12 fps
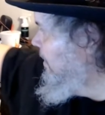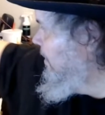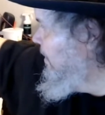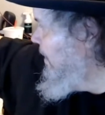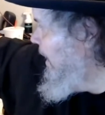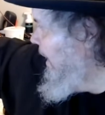
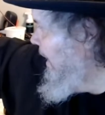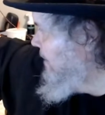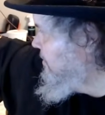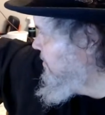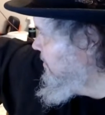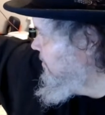I had
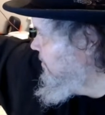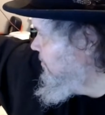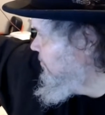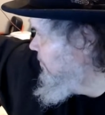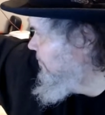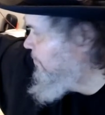to
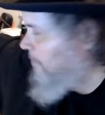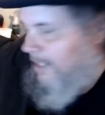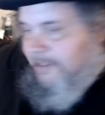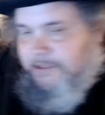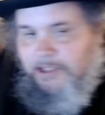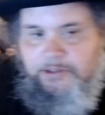
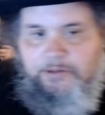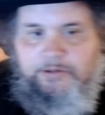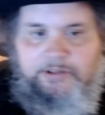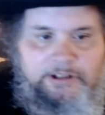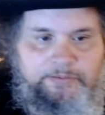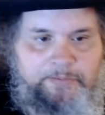replace and use
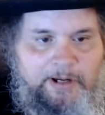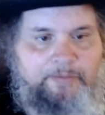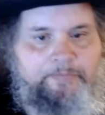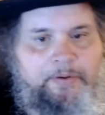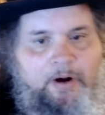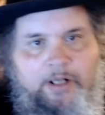the spare
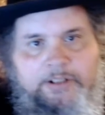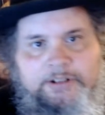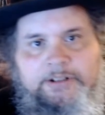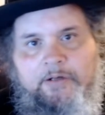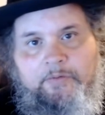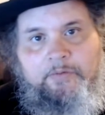parts
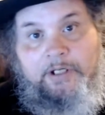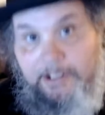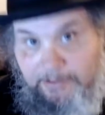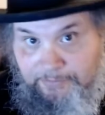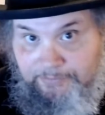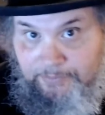that were
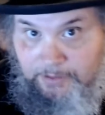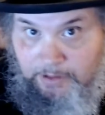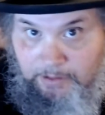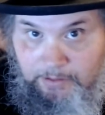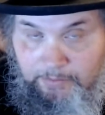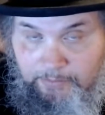in
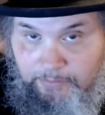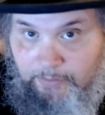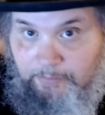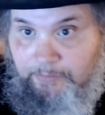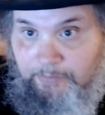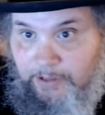
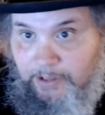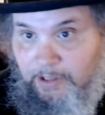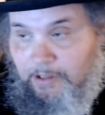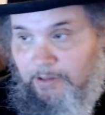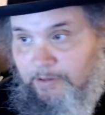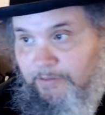
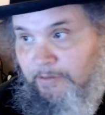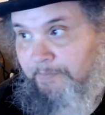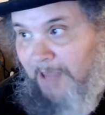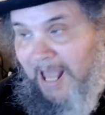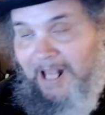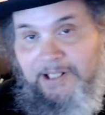the
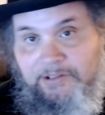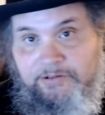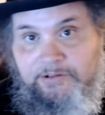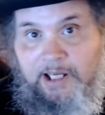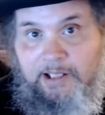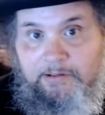package
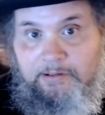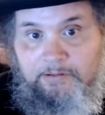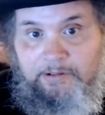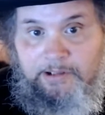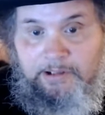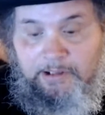that
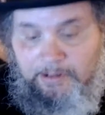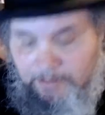the